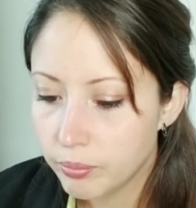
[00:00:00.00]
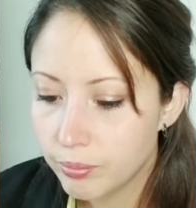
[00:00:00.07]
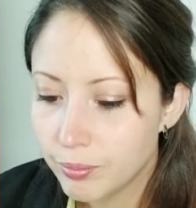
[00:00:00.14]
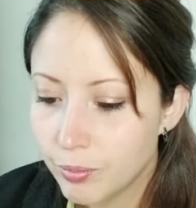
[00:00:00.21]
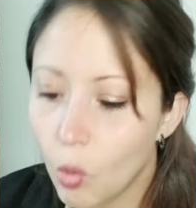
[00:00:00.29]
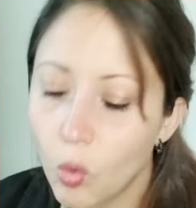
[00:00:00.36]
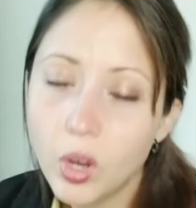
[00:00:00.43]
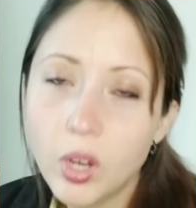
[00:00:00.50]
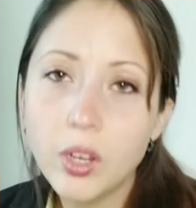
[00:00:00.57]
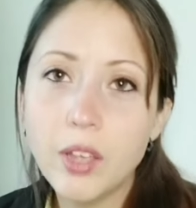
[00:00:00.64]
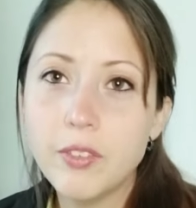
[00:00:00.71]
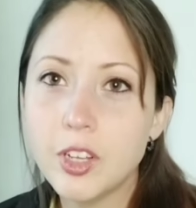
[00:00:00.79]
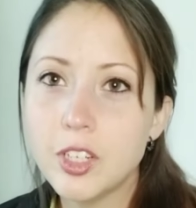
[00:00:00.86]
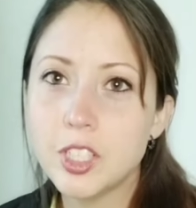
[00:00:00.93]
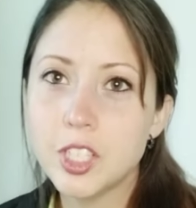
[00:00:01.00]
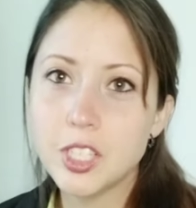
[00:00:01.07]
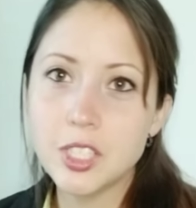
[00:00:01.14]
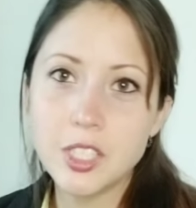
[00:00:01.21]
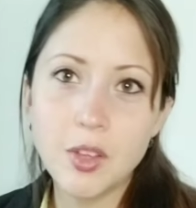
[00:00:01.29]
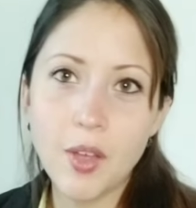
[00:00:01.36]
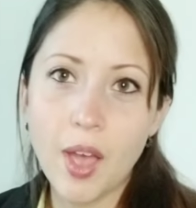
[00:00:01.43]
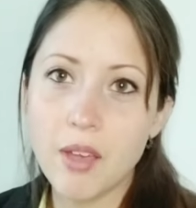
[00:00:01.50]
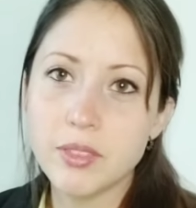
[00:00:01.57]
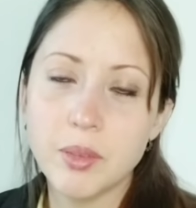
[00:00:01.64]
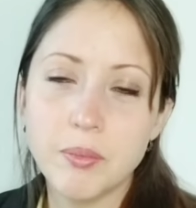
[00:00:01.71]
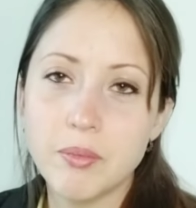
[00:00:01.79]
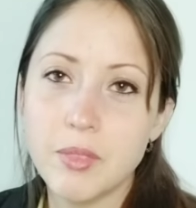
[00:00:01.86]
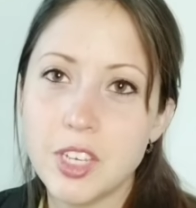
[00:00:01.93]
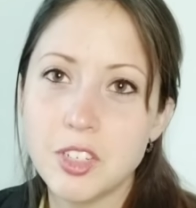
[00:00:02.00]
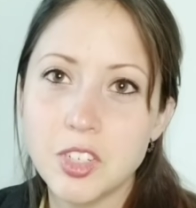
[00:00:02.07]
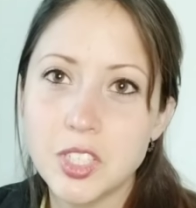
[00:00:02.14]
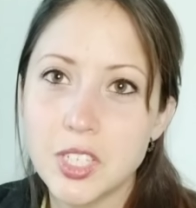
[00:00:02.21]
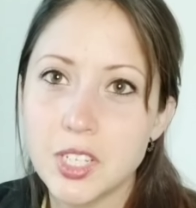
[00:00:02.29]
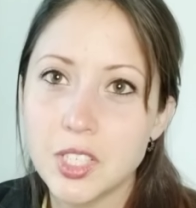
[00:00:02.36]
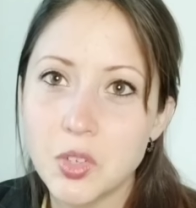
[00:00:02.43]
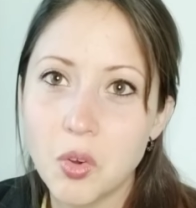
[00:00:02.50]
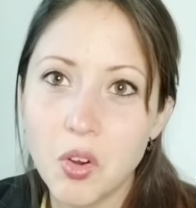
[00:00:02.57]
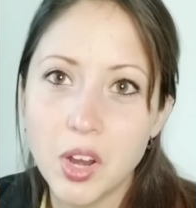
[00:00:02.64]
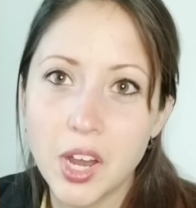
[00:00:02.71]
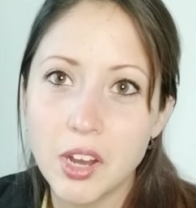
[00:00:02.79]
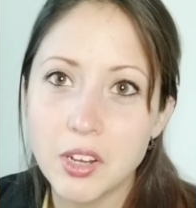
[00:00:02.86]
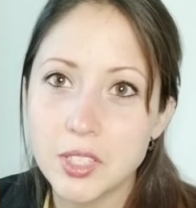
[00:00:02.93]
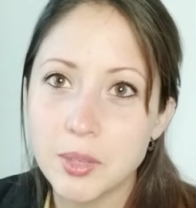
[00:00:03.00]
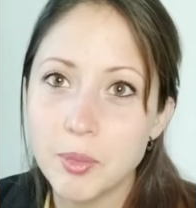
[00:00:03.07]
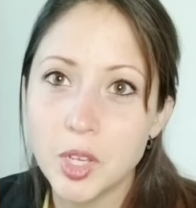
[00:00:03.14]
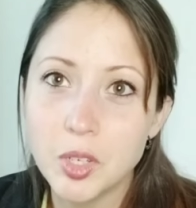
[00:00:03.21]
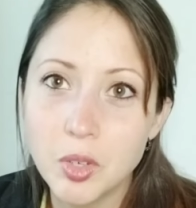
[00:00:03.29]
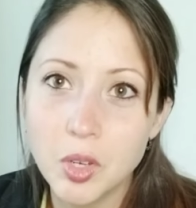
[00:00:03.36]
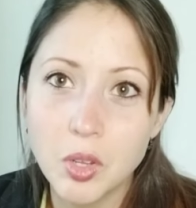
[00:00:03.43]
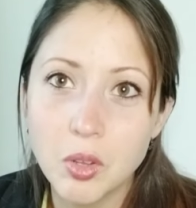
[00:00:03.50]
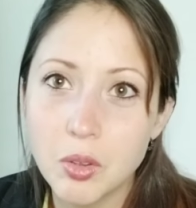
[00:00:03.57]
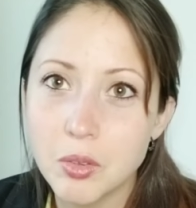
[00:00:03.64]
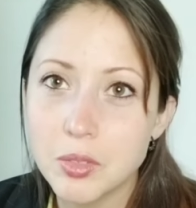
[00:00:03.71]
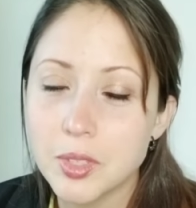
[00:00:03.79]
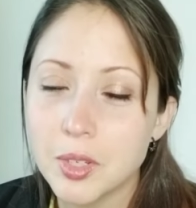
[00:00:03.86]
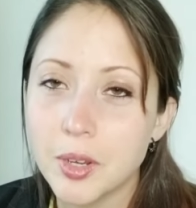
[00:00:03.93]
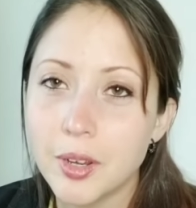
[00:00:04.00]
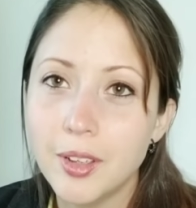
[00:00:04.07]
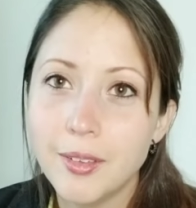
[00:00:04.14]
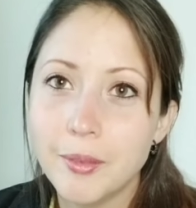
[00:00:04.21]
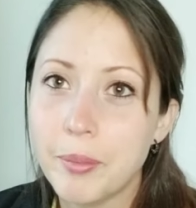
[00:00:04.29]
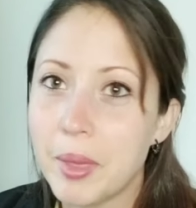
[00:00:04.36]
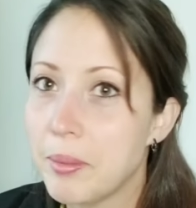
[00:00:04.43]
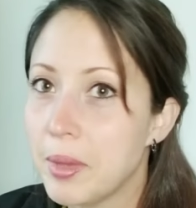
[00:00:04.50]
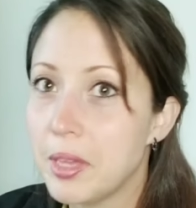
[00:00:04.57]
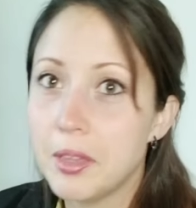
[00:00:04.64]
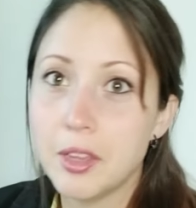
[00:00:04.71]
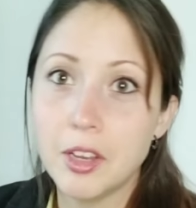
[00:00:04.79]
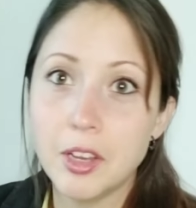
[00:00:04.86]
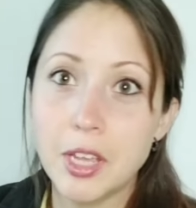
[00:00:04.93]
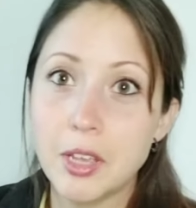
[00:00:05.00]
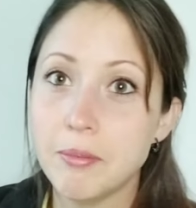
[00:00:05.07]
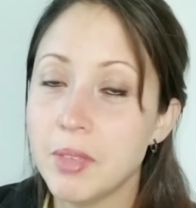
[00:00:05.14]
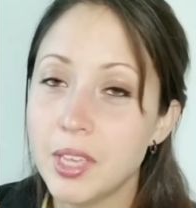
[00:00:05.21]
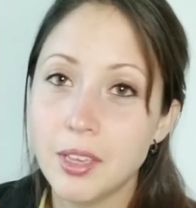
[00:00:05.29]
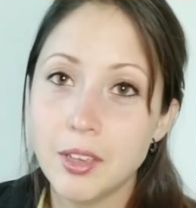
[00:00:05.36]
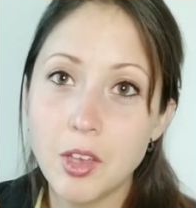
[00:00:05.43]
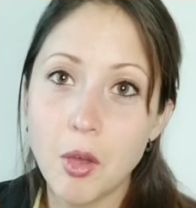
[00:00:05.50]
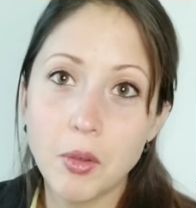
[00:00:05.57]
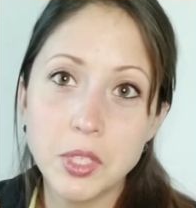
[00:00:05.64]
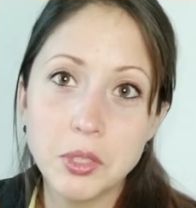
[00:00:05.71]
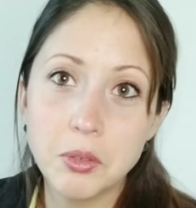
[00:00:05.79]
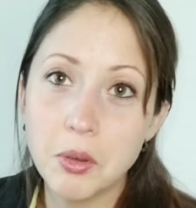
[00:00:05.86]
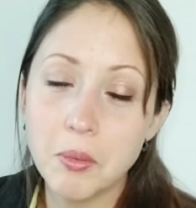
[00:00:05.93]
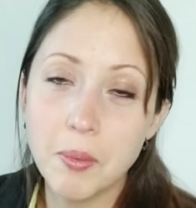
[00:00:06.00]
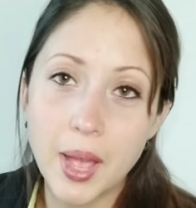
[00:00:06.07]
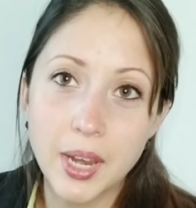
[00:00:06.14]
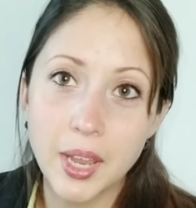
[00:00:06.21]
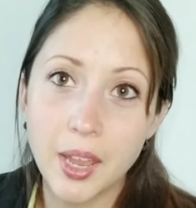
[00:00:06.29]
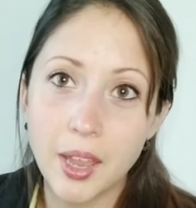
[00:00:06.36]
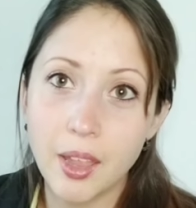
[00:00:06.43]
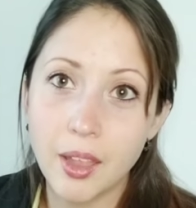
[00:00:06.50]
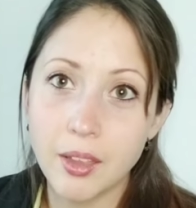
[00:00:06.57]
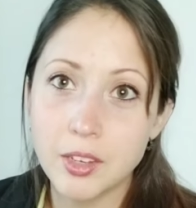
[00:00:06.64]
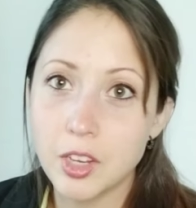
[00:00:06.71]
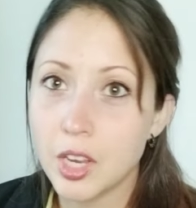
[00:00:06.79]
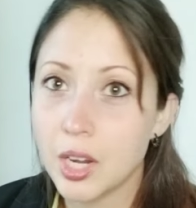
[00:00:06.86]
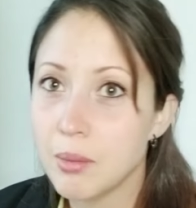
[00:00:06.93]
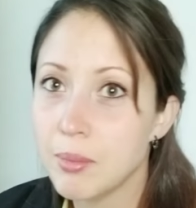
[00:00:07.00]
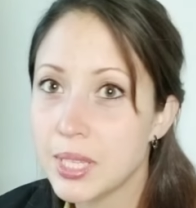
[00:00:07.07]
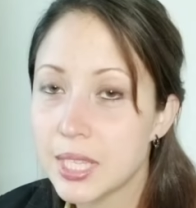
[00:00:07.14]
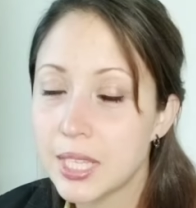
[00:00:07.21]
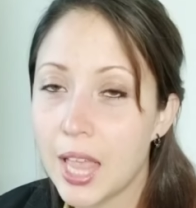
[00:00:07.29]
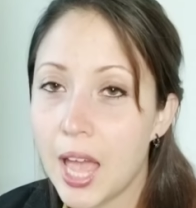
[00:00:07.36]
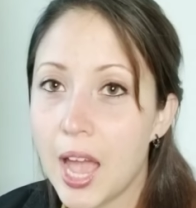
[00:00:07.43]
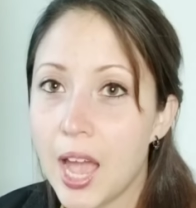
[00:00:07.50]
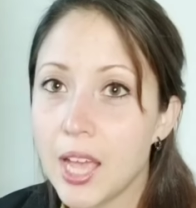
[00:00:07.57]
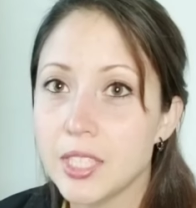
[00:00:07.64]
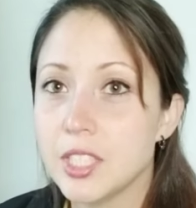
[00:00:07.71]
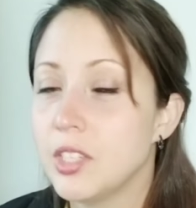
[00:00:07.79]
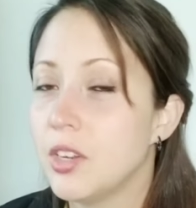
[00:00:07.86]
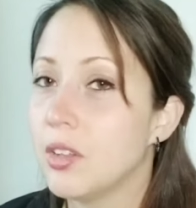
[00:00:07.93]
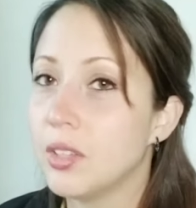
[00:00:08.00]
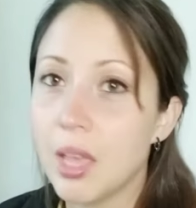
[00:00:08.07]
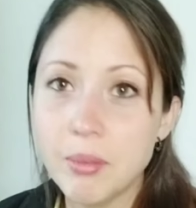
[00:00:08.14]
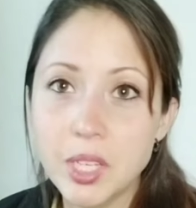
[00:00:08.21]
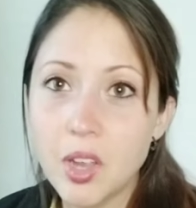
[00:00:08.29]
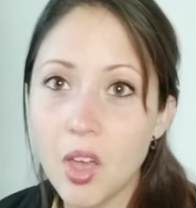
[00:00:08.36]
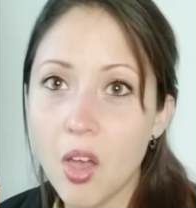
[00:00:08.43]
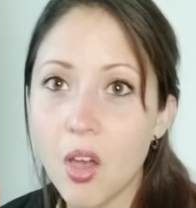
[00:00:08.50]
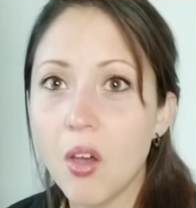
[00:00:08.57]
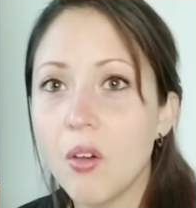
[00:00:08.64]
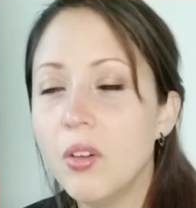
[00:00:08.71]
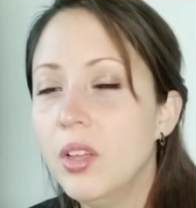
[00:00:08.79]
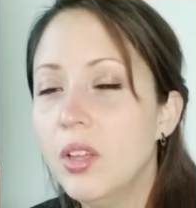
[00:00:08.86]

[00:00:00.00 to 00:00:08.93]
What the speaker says: Or if you have some interesting story or some good news, or maybe you're going to a wedding and you're going to miss class, let me know.